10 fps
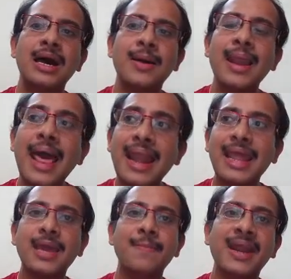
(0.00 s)

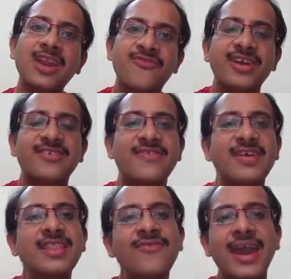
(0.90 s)
learning better features
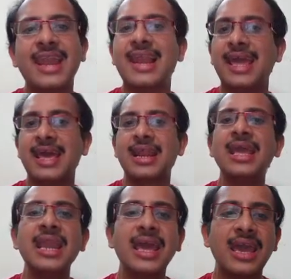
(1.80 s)
in the final layer
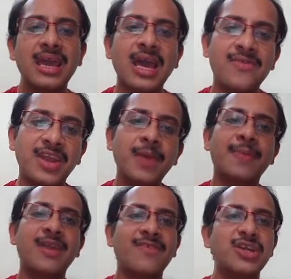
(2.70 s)
in a deep
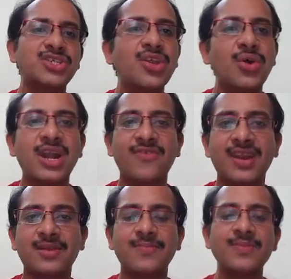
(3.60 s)
convolution neural
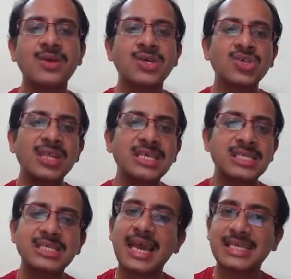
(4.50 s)
network. So this
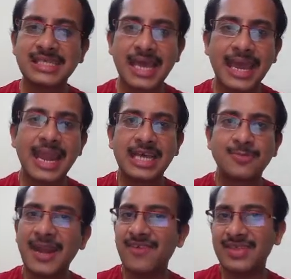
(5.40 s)
is again
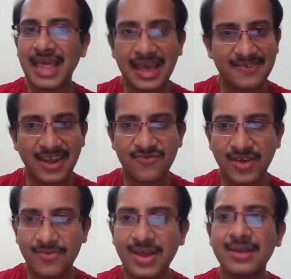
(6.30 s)
explained with LXNet
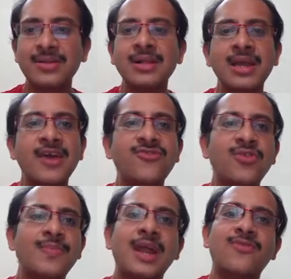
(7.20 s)
framework.
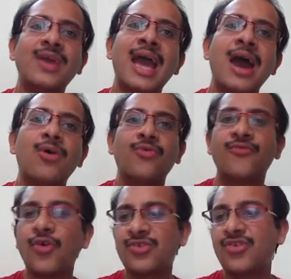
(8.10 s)
Assume that we have
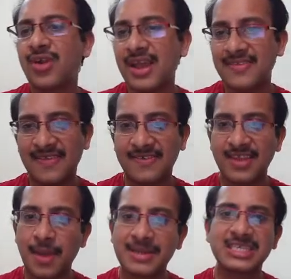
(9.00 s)
4096
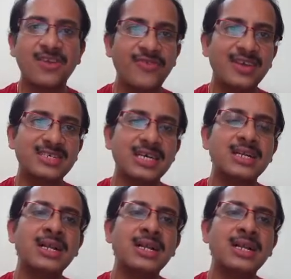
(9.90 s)
dimensional feature